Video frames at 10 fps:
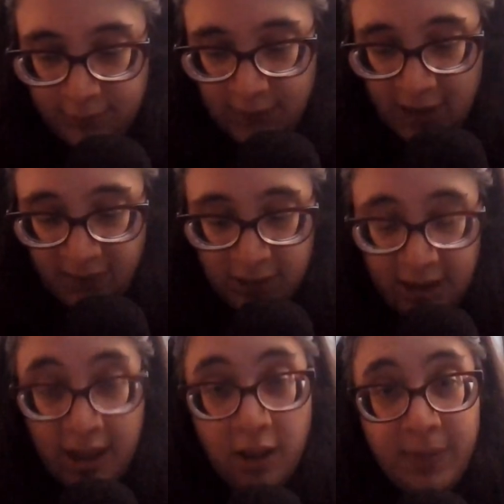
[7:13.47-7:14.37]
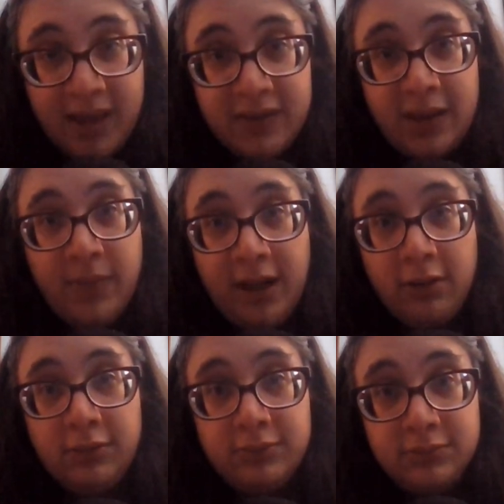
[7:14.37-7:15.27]
If you need help, ask St.
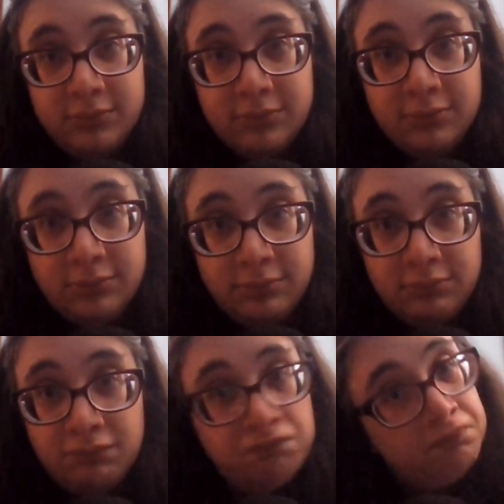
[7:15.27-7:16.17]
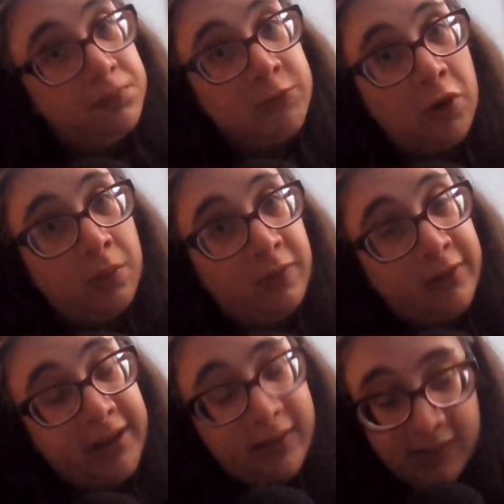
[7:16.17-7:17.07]
Michael.
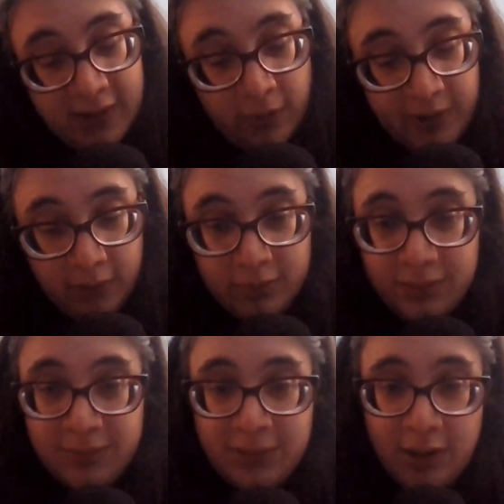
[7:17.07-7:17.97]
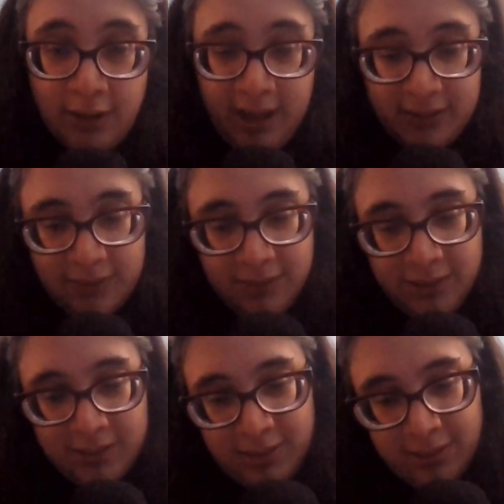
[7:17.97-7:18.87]
Hopefully this helps you. All right.
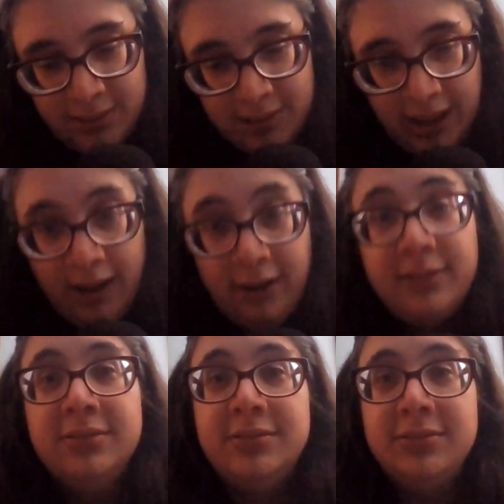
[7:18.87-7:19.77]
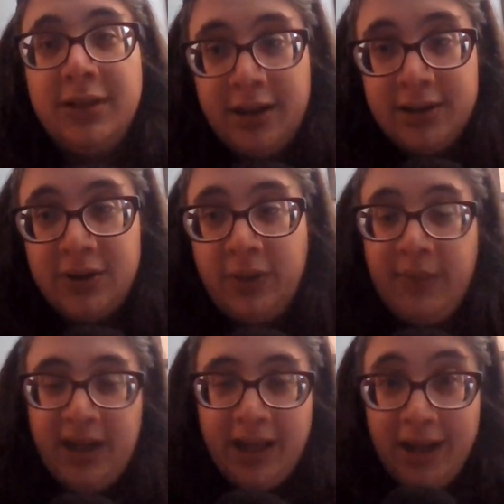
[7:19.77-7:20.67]
Take care. And until we
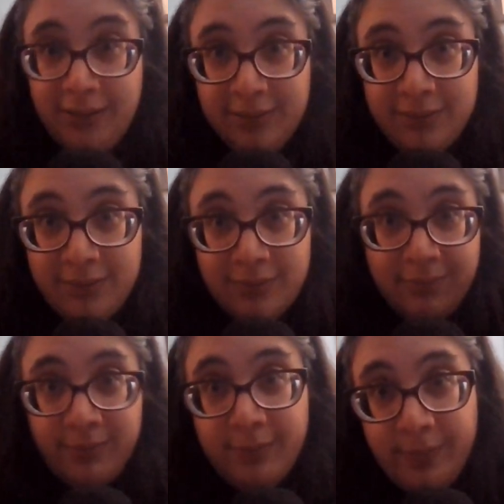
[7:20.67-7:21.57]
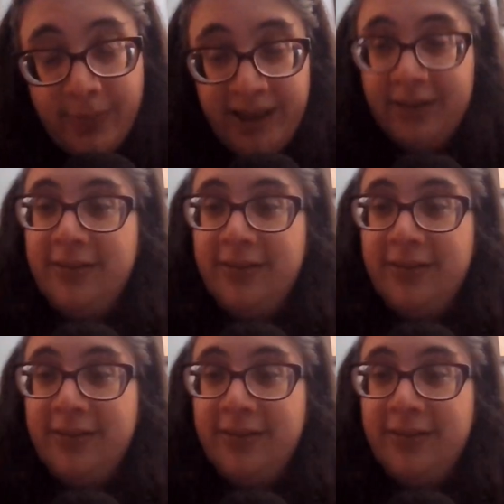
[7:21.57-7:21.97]
meet again, bye.